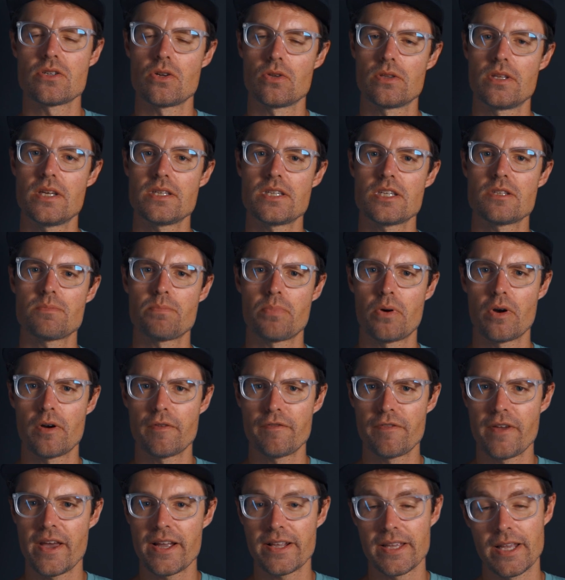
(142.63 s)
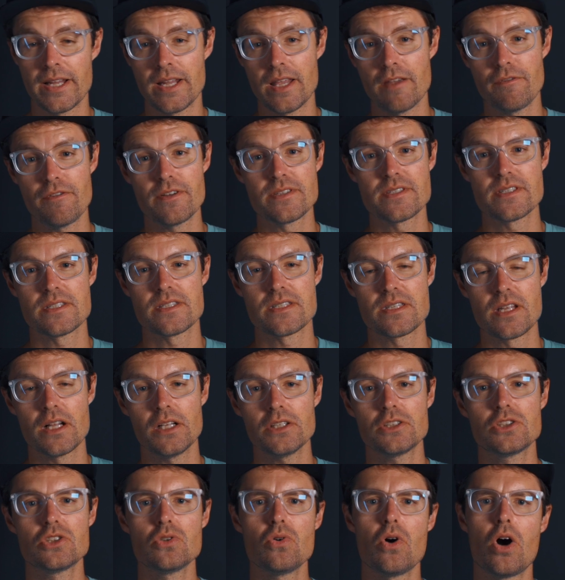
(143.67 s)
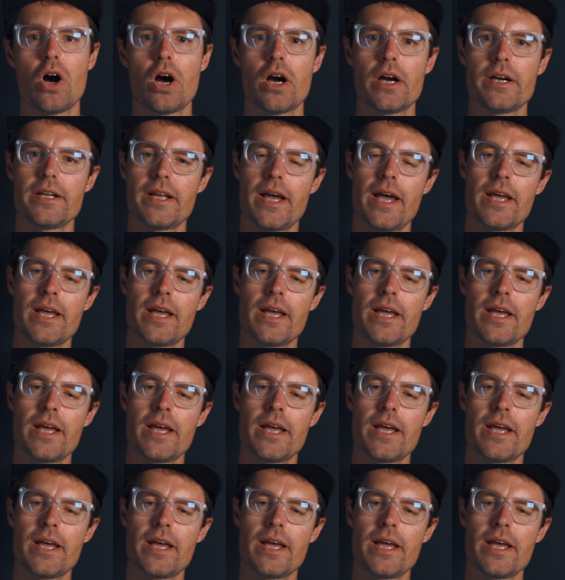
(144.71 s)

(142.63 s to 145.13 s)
So this is perfect. And if it's still too hard,